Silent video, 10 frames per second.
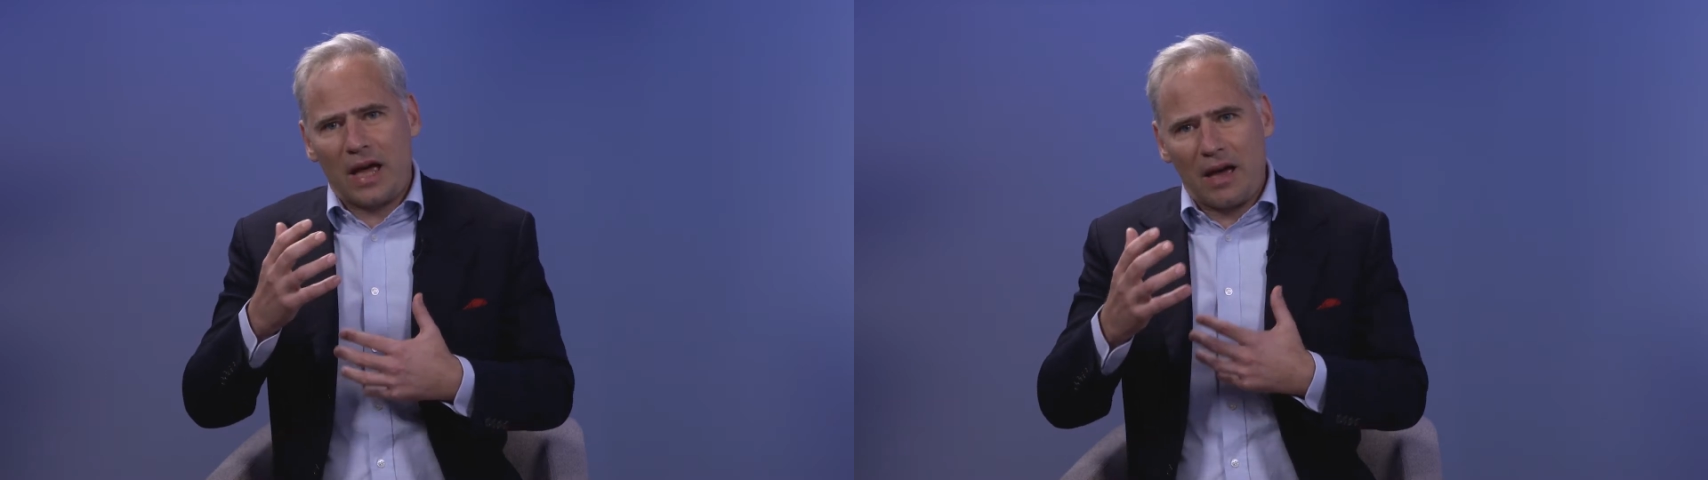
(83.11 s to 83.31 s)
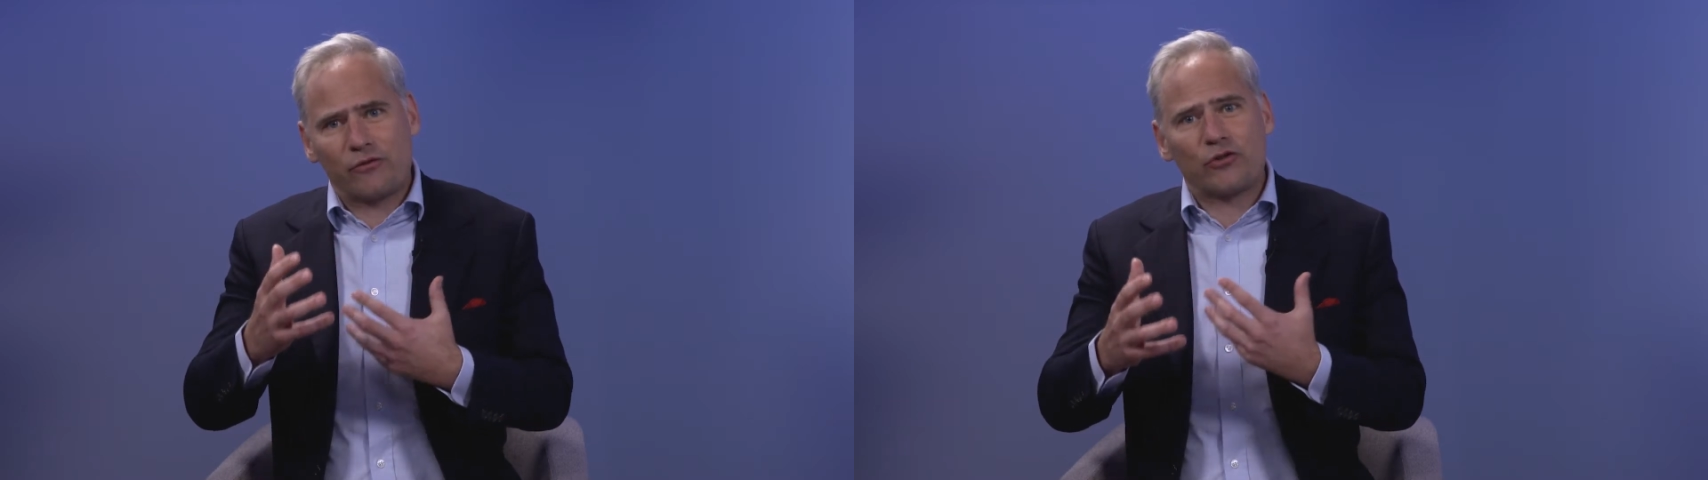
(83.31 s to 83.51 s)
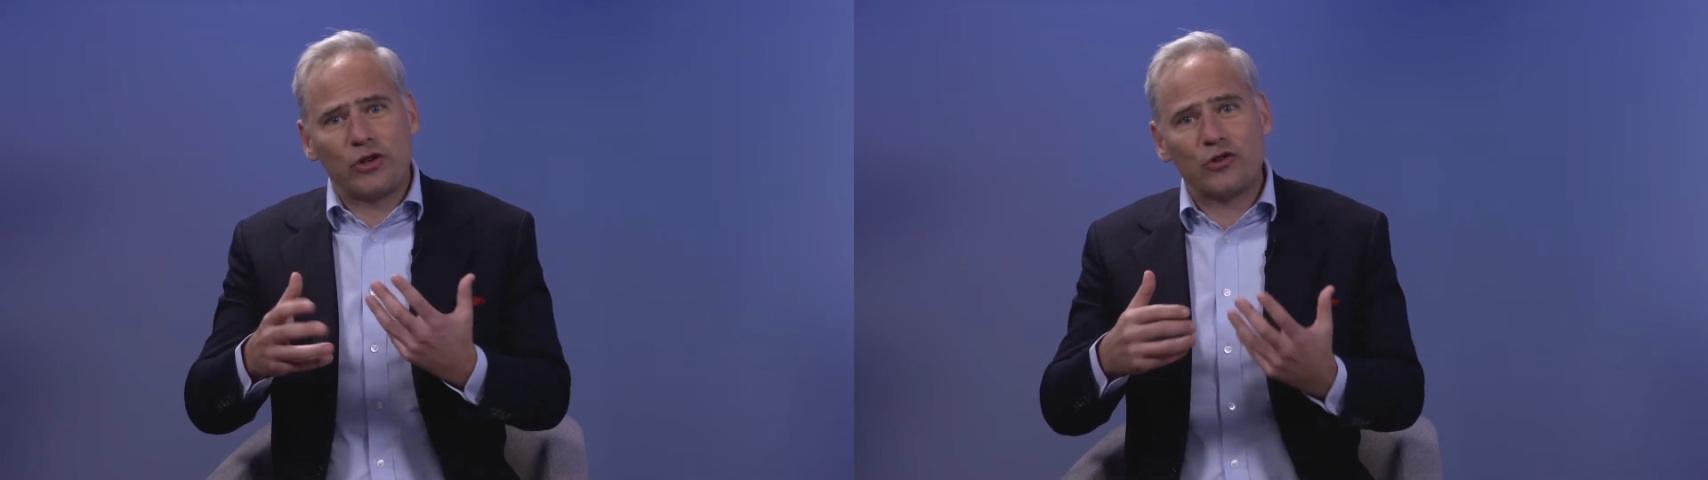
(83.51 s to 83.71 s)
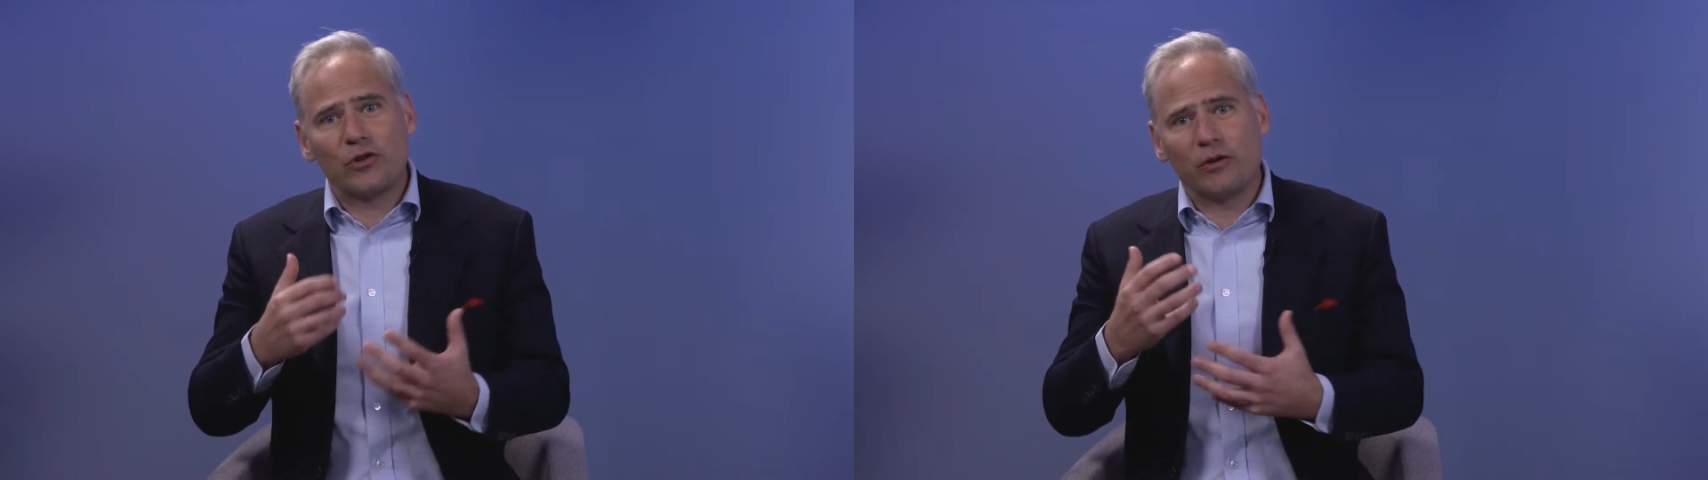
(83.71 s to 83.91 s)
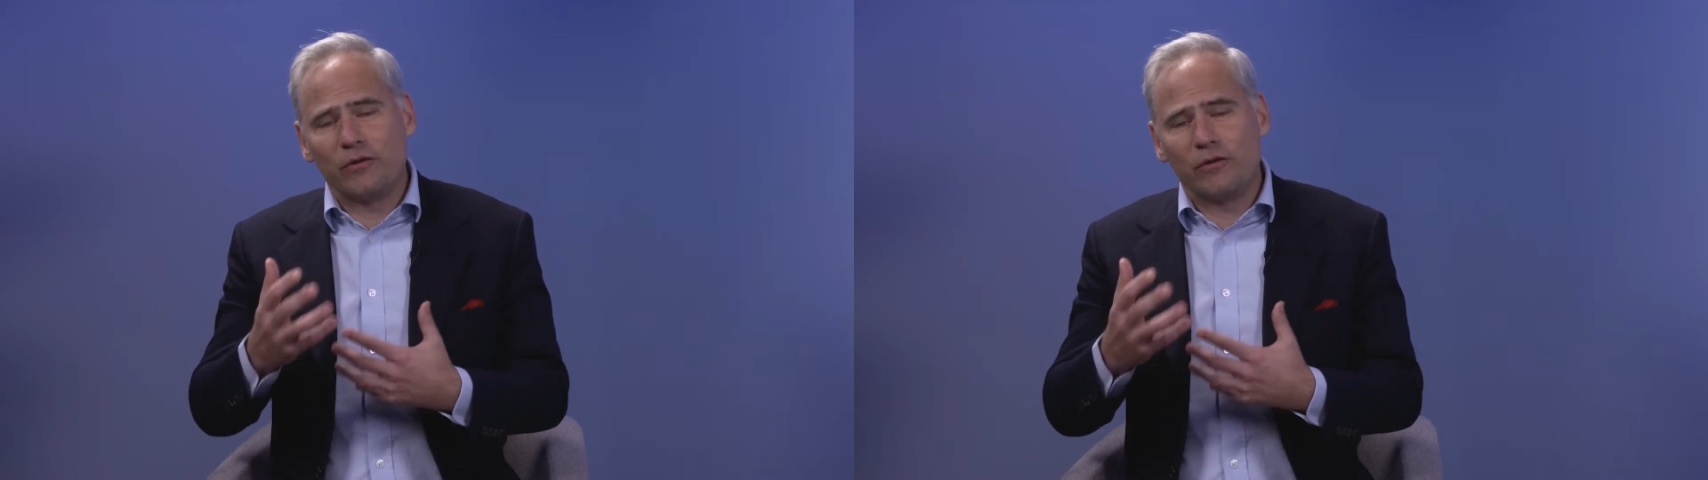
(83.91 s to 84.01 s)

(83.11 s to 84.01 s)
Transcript: have traditional